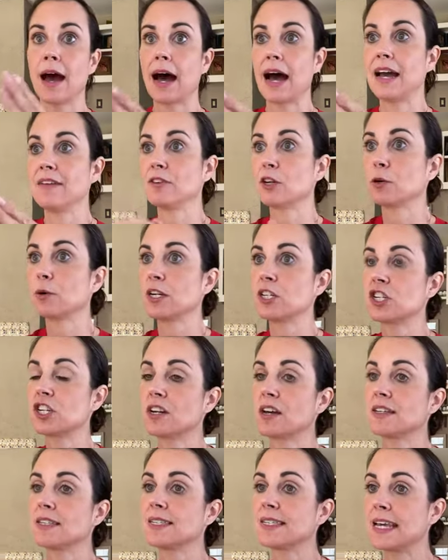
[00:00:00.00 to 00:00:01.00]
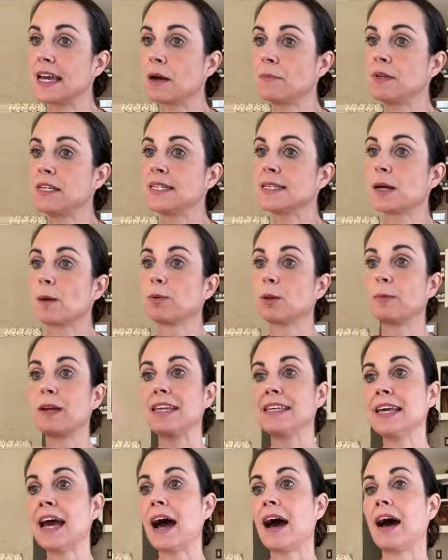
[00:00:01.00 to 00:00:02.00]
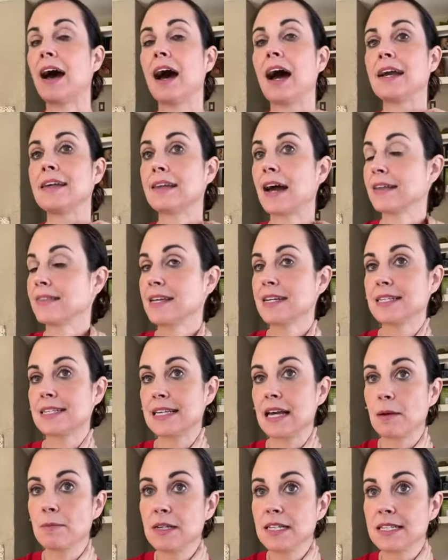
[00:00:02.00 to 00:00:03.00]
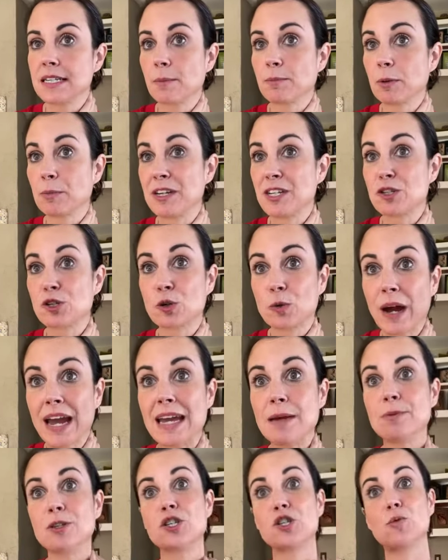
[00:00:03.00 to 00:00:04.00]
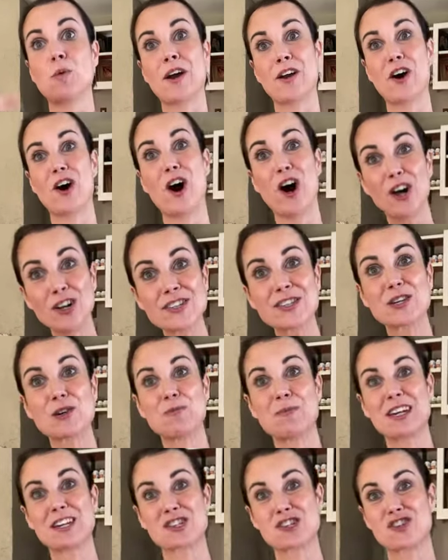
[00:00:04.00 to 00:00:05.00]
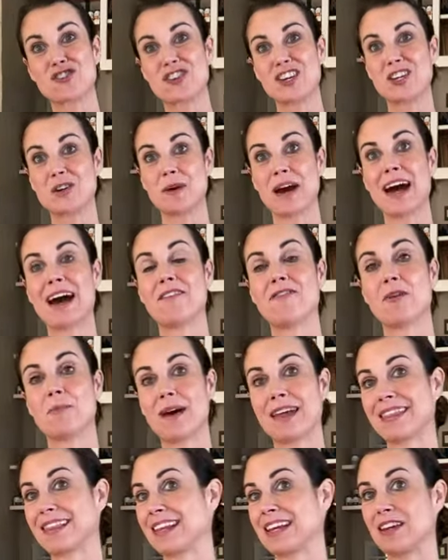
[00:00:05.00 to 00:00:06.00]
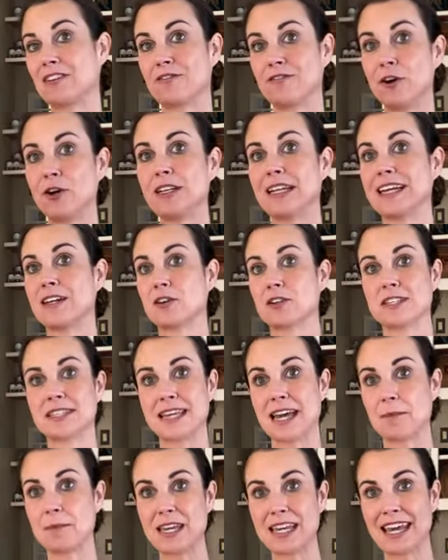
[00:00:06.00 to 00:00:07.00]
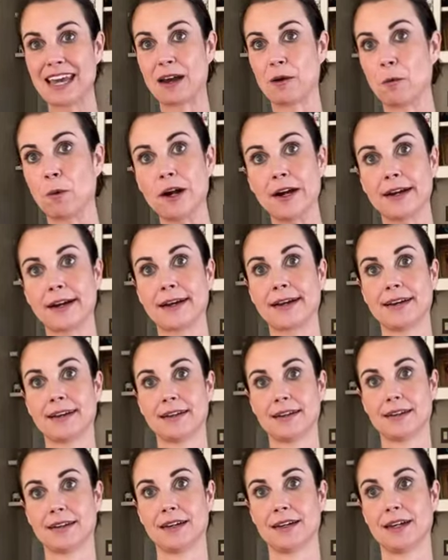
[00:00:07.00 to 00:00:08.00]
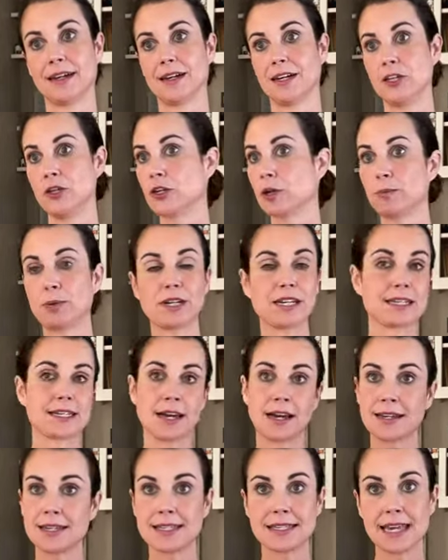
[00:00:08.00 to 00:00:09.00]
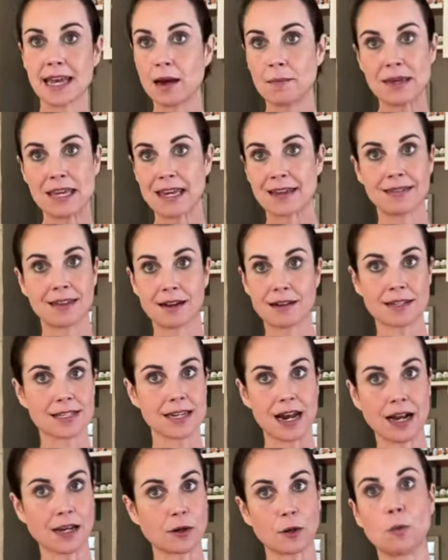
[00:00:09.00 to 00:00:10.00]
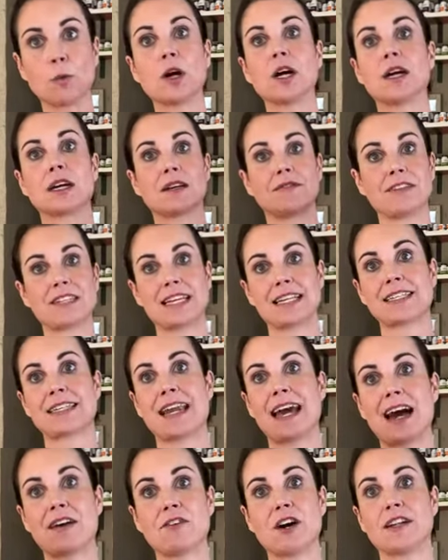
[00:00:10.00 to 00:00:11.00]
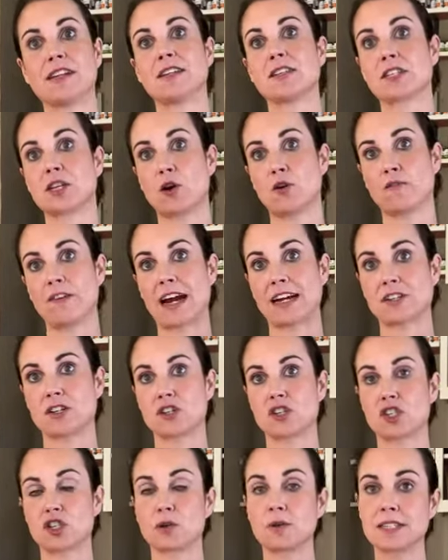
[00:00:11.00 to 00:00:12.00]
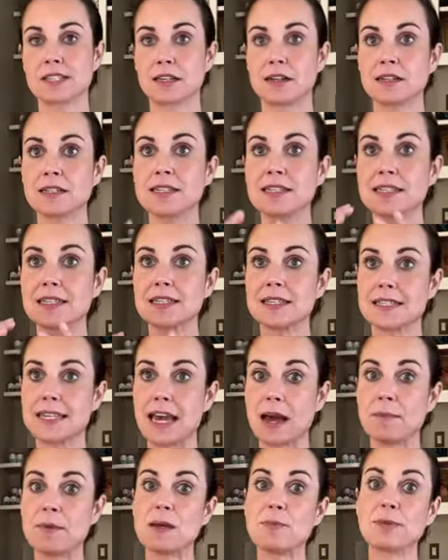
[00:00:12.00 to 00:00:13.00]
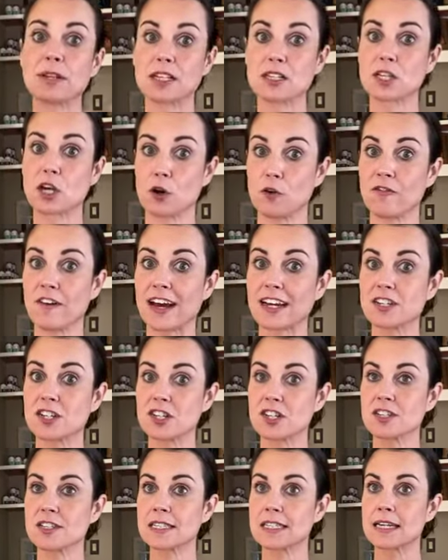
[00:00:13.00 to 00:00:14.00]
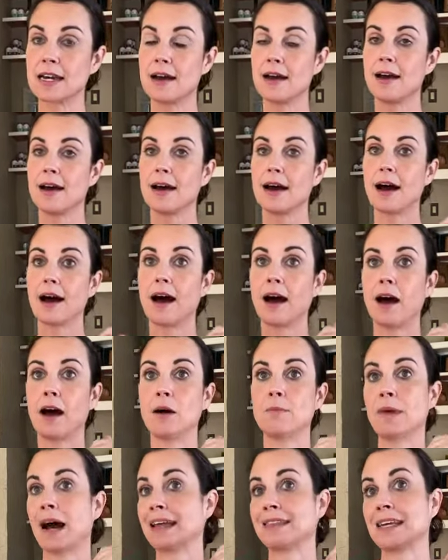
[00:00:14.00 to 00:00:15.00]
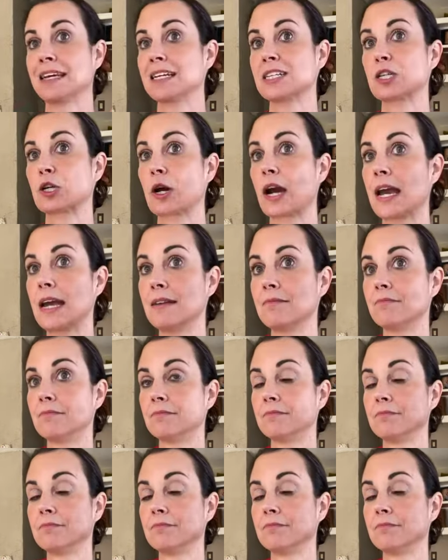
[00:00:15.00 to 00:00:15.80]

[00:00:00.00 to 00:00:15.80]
I have a question on SAMe supplement. Yeah, I, I think SAMe supplement is great, but you want to also make sure that you have the methylated folate or SAMe can't work. You can put a ton of SAMe in there. It's not going to work if it doesn't have all its cofactors. So as long as it's SAMe plus cofactors, um, I think it's great.